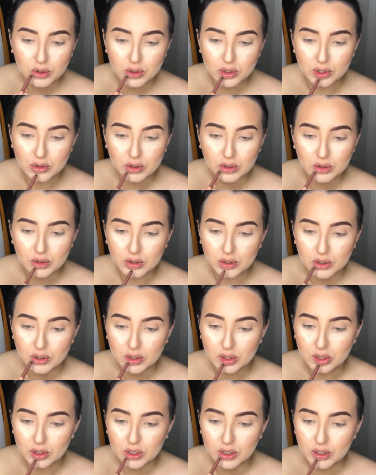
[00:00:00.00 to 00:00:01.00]
So
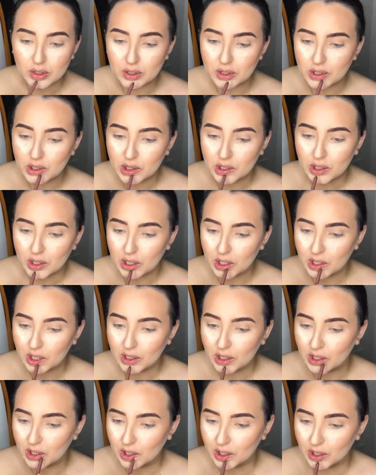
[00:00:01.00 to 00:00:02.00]
I heard that
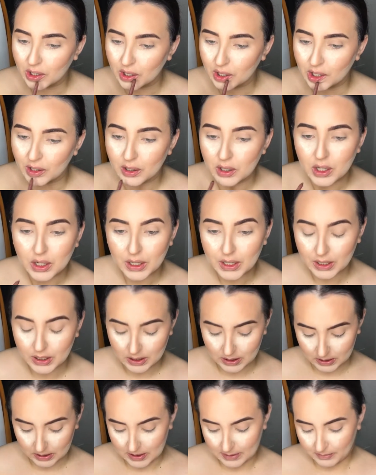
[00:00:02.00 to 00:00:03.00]
Kylie got her
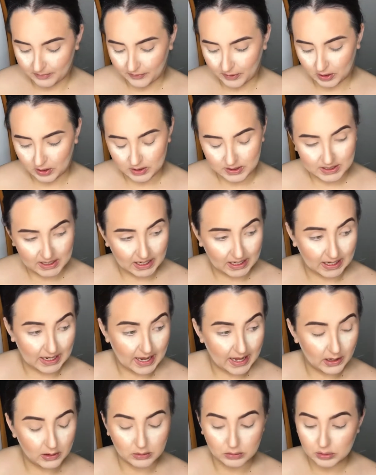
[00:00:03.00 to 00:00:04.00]
lip fillers taken
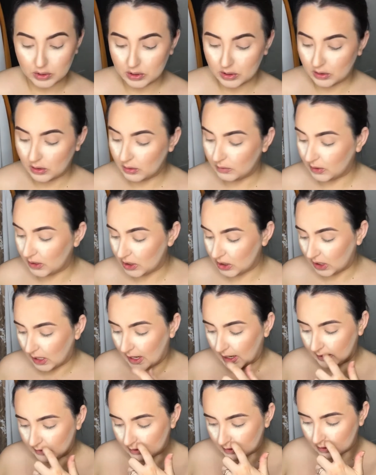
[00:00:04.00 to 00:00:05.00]
out when she
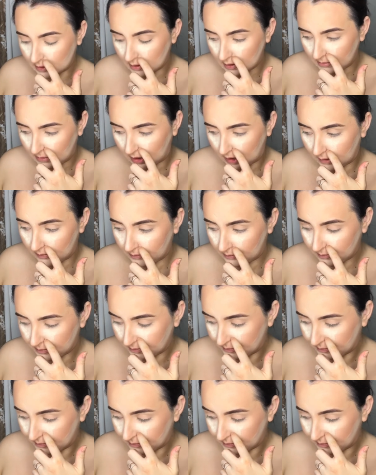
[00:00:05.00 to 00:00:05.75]
had Stormy.